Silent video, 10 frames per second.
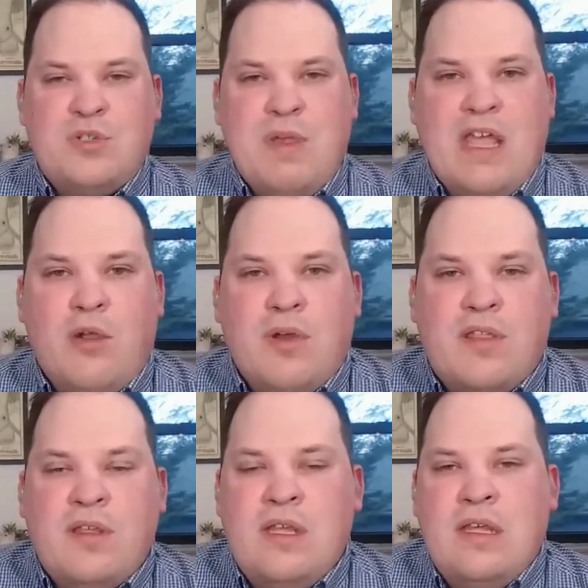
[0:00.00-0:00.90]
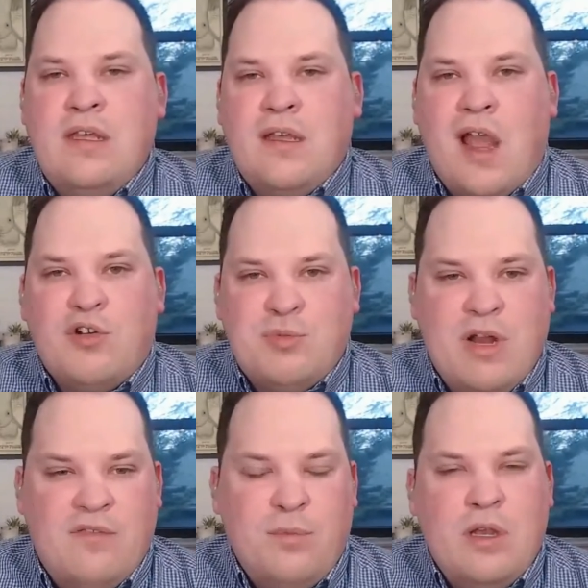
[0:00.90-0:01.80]
was speaking with
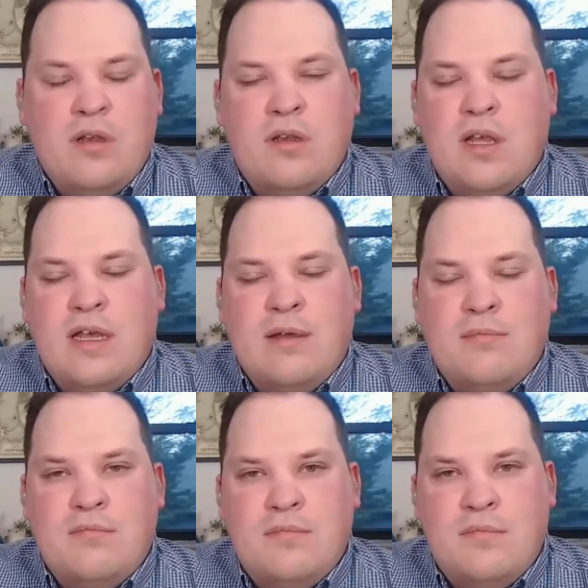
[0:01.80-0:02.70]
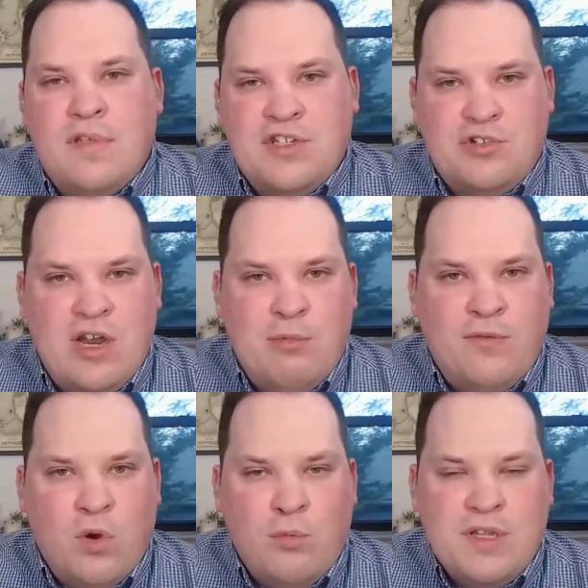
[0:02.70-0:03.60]
Congressman Huffman um, yesterday
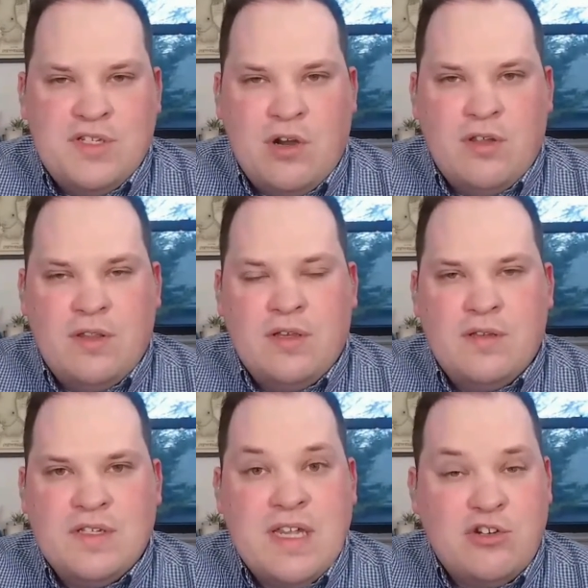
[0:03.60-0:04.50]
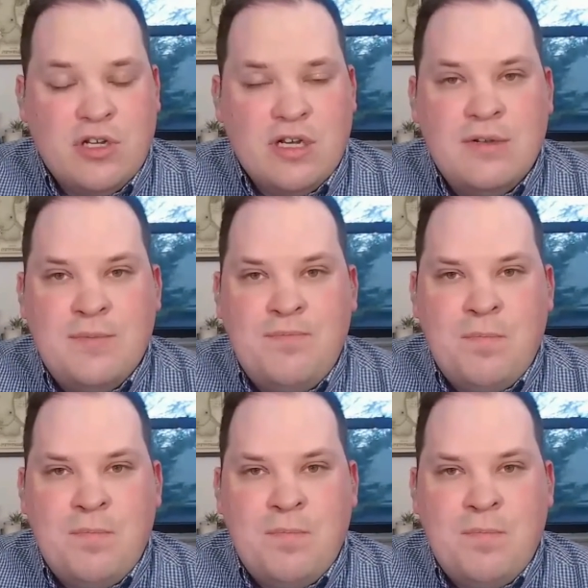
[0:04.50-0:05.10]
before we started the, the session,